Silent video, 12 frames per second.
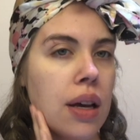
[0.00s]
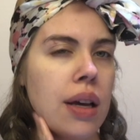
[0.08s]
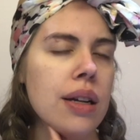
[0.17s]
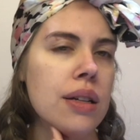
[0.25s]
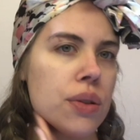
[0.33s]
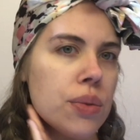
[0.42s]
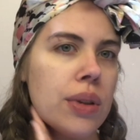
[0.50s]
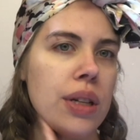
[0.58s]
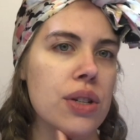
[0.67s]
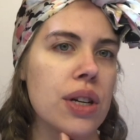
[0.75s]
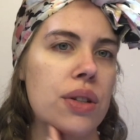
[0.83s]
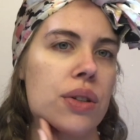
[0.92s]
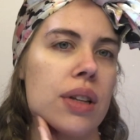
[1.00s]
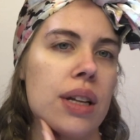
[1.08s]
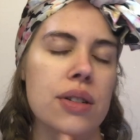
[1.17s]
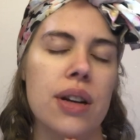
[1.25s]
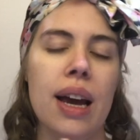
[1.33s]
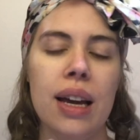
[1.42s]
it is a really gentle
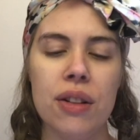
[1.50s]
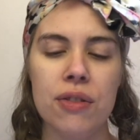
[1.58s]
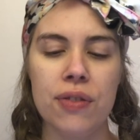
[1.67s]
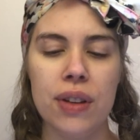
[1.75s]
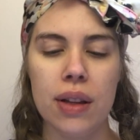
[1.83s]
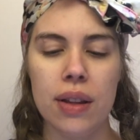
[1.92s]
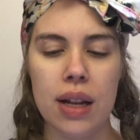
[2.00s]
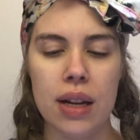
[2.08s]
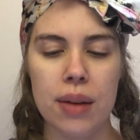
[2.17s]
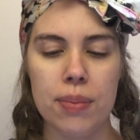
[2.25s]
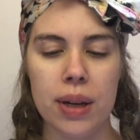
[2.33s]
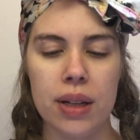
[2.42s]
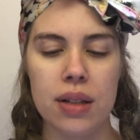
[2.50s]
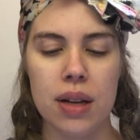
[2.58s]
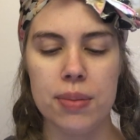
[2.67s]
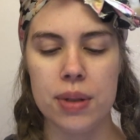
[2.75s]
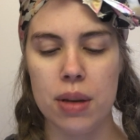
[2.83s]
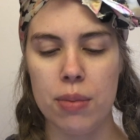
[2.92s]
cleanser. I can feel that it picked
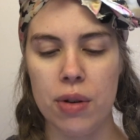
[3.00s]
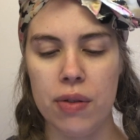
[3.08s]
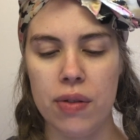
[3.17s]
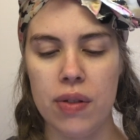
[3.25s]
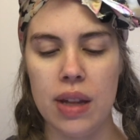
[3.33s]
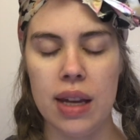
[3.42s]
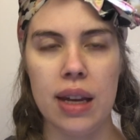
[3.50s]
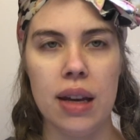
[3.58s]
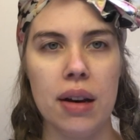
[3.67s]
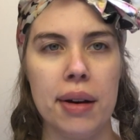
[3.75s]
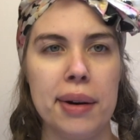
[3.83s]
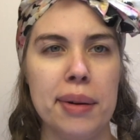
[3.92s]
up some of the